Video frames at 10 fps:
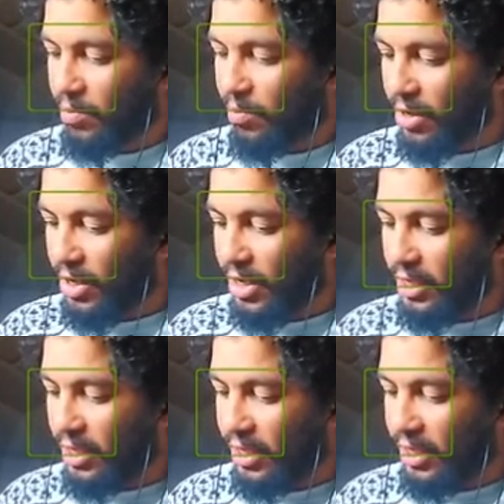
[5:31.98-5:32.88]
But
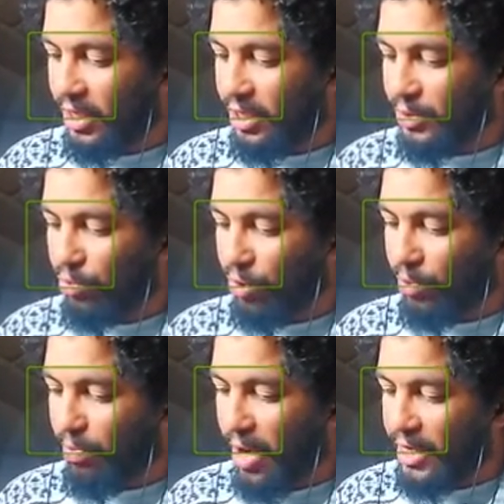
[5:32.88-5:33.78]
yet the king is
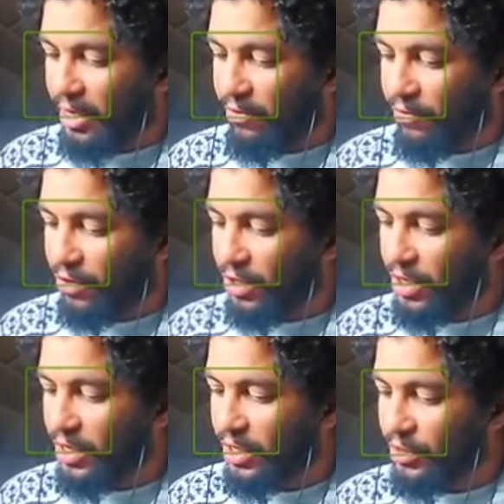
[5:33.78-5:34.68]
more mighty, for
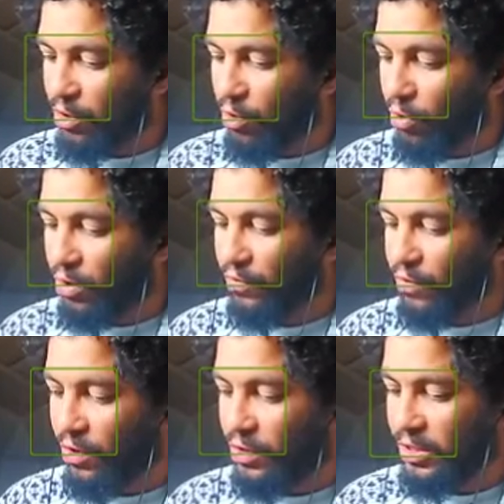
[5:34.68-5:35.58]
he is Lord
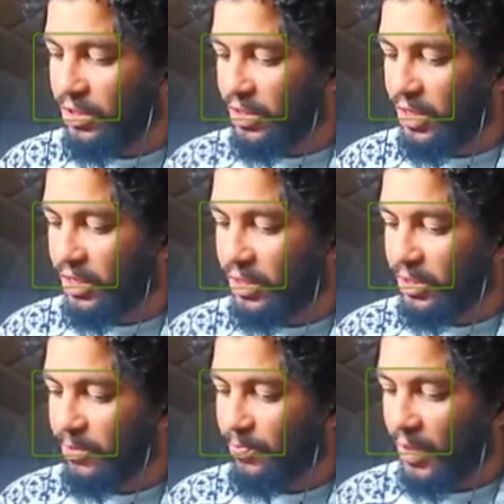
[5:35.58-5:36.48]
of all these
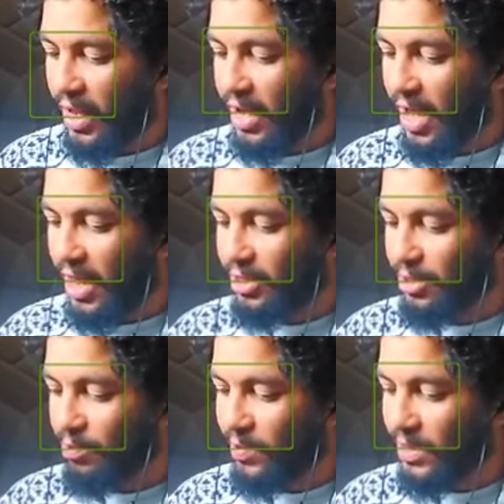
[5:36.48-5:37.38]
things, and hath
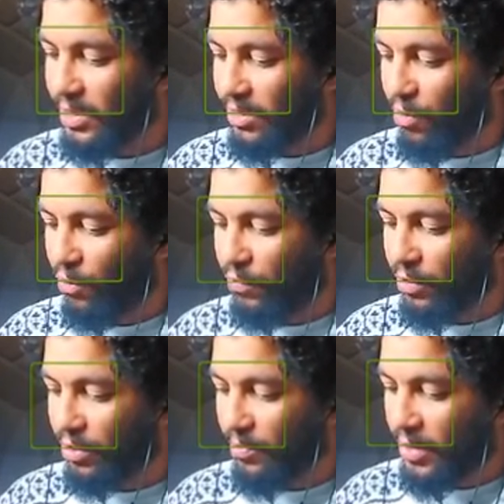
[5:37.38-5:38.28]
dominion over
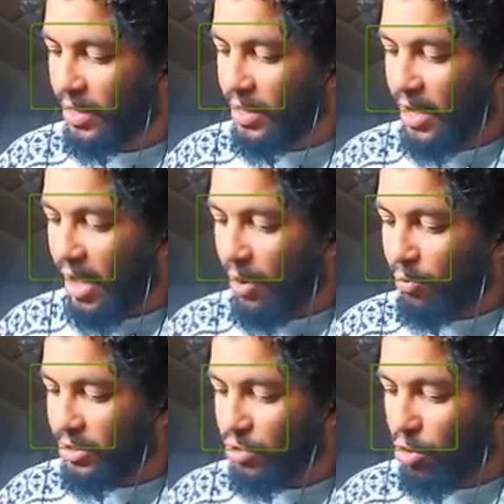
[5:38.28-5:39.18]
them.
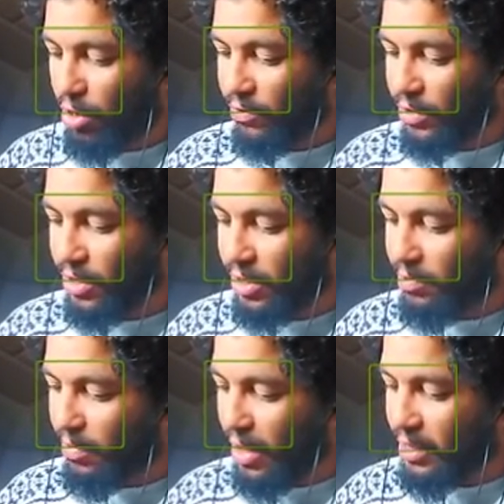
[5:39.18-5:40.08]
And whatsoever he
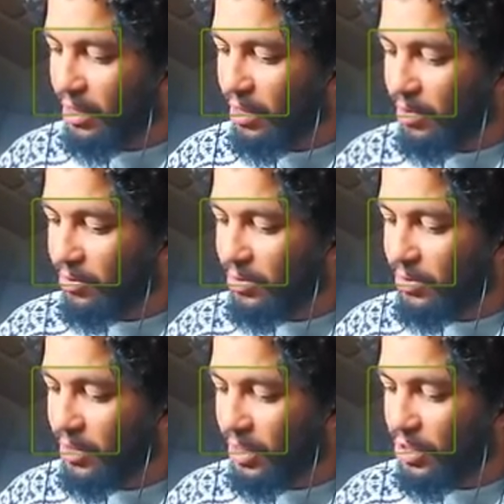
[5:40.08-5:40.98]
commanded them,
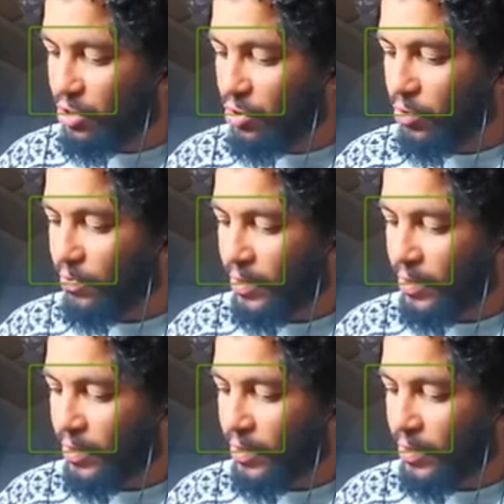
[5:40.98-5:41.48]
they do.